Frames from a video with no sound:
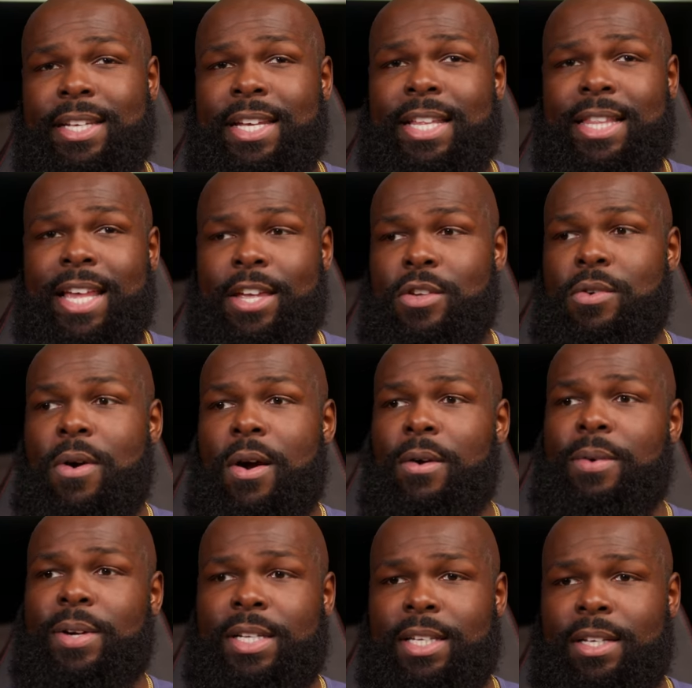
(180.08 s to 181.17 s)
in that you
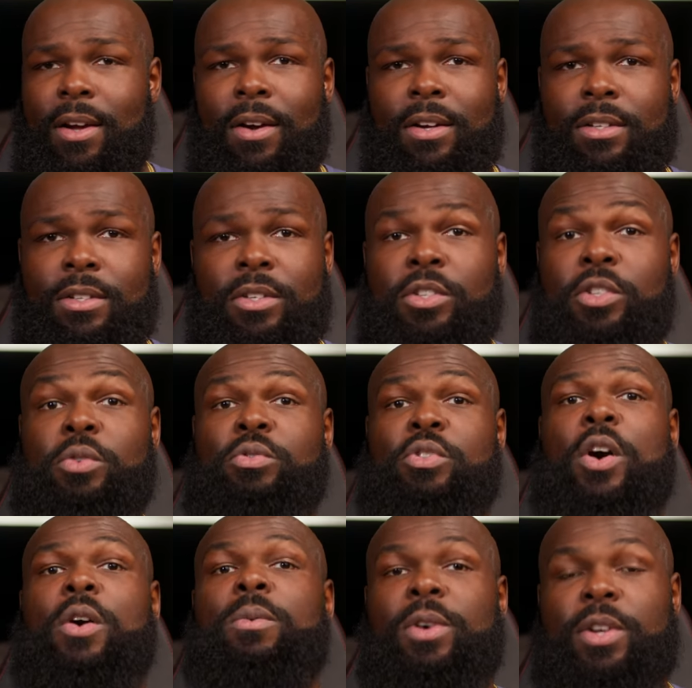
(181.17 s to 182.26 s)
already are, you
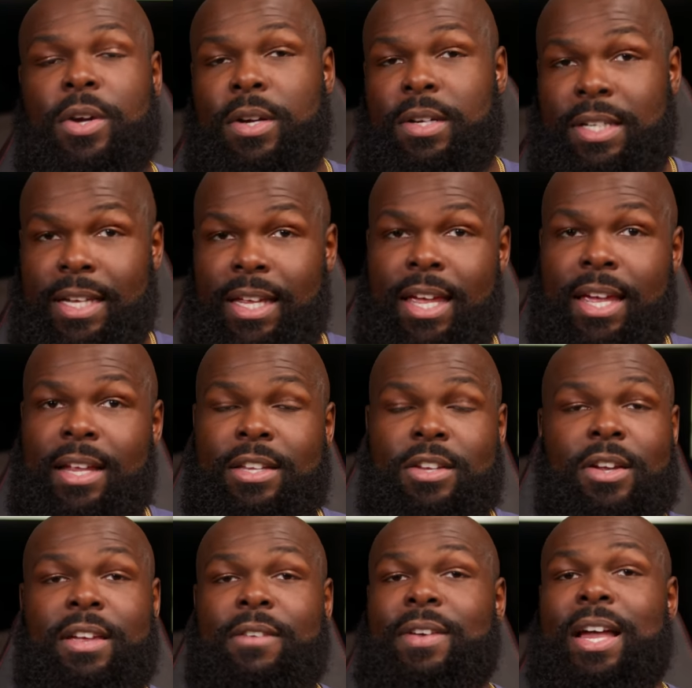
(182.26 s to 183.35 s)
know what you're going to get, and
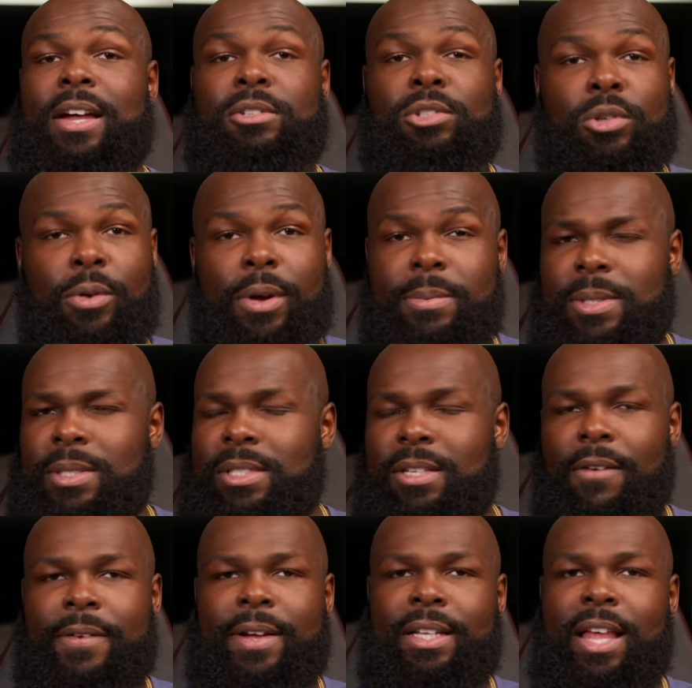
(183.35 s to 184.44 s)
you're giving out scripts and
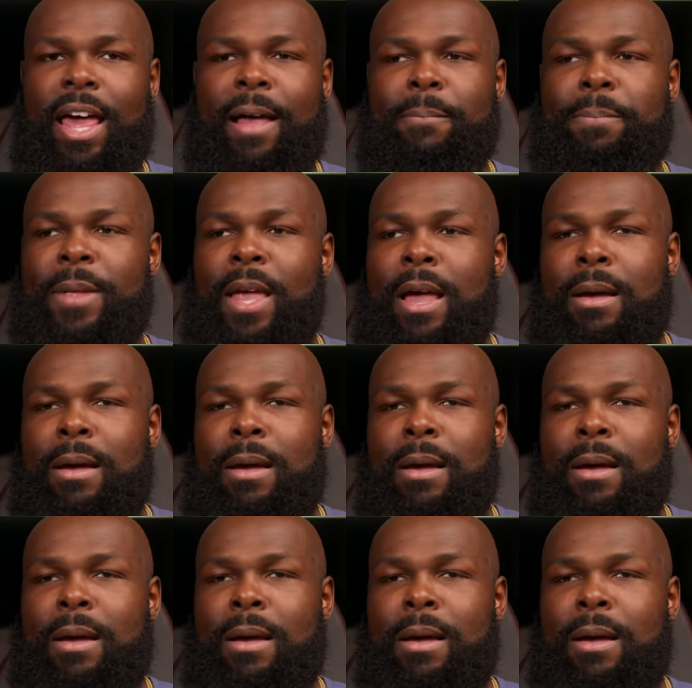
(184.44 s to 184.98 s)
stuff like that.